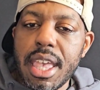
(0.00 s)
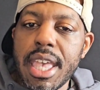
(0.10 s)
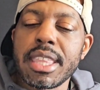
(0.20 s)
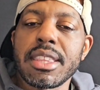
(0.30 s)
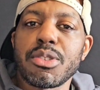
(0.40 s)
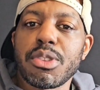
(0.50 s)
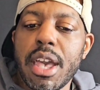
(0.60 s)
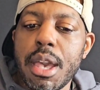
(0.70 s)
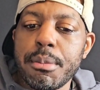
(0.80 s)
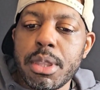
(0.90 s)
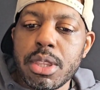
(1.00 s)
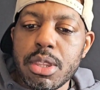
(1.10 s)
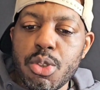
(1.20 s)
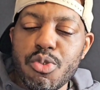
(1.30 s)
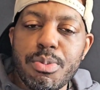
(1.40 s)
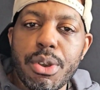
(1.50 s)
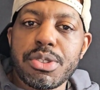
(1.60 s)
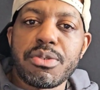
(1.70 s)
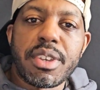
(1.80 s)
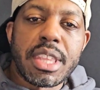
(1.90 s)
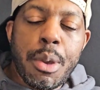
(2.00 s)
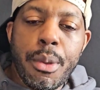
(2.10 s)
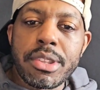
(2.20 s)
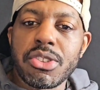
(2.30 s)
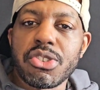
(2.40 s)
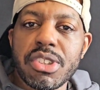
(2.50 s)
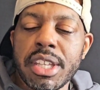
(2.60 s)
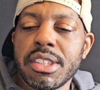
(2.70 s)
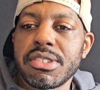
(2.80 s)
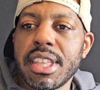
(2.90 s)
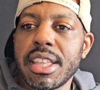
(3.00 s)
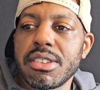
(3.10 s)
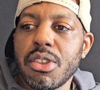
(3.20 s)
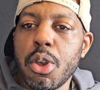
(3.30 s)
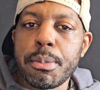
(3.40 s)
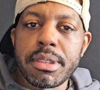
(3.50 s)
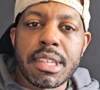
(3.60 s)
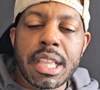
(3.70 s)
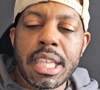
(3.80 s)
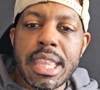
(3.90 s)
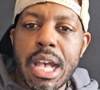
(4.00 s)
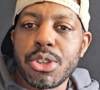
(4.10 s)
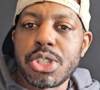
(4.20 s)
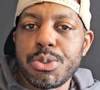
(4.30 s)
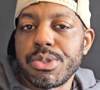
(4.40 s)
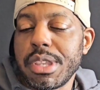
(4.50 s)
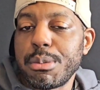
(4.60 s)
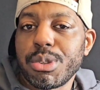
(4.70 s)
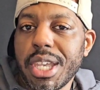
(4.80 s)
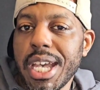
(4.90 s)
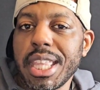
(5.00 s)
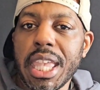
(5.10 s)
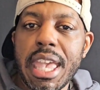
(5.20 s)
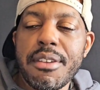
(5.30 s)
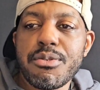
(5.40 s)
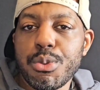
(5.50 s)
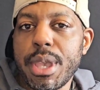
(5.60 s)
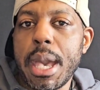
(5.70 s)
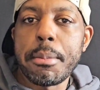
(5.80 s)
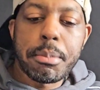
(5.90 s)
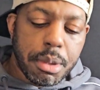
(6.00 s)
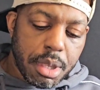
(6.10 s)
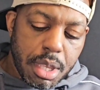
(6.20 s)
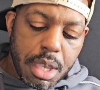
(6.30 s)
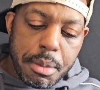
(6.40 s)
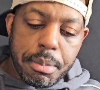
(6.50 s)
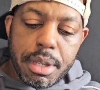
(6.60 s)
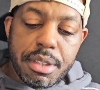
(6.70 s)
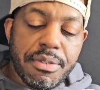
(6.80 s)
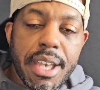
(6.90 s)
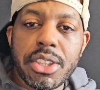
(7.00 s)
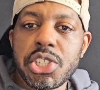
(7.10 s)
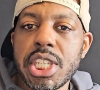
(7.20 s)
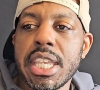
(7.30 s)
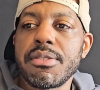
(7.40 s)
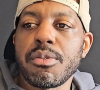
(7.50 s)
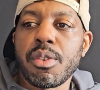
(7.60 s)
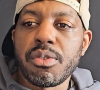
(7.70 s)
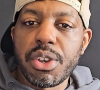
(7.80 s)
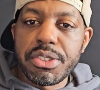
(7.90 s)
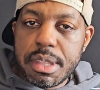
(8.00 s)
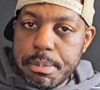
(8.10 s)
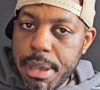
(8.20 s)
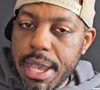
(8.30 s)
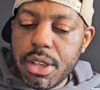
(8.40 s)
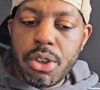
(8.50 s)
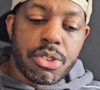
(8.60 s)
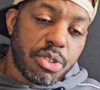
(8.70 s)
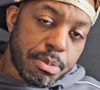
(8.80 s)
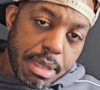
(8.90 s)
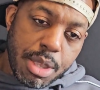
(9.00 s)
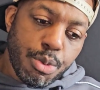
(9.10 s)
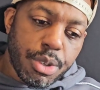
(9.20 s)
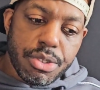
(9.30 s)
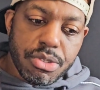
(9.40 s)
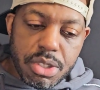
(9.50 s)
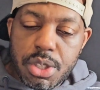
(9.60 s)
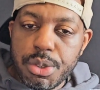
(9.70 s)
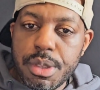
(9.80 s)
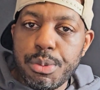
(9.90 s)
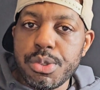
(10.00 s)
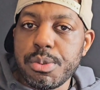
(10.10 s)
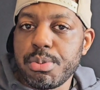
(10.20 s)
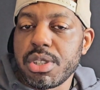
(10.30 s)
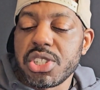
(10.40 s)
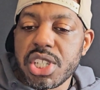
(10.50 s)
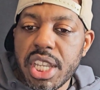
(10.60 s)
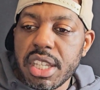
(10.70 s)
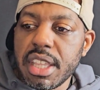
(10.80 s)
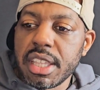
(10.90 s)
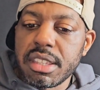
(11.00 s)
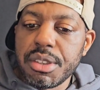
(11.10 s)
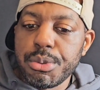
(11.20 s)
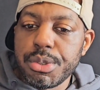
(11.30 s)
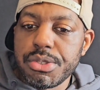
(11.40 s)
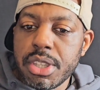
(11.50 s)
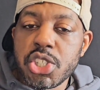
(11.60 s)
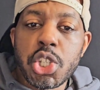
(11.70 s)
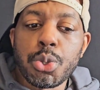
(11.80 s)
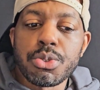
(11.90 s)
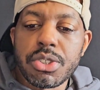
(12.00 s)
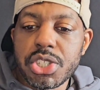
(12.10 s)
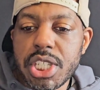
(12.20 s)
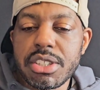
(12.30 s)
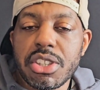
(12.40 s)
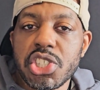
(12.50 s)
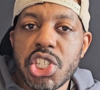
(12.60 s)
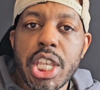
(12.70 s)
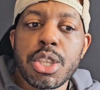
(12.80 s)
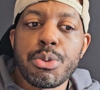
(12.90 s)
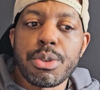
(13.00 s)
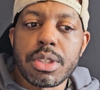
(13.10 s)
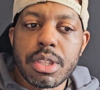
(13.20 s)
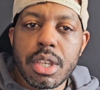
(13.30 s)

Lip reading: in this time, and you've persevered. I wanted to just understand her mentality and how she was able to kind of get through camp. But the fact that she even reversed it back onto me was, you know, it was appreciated, and it shows that she is a genuine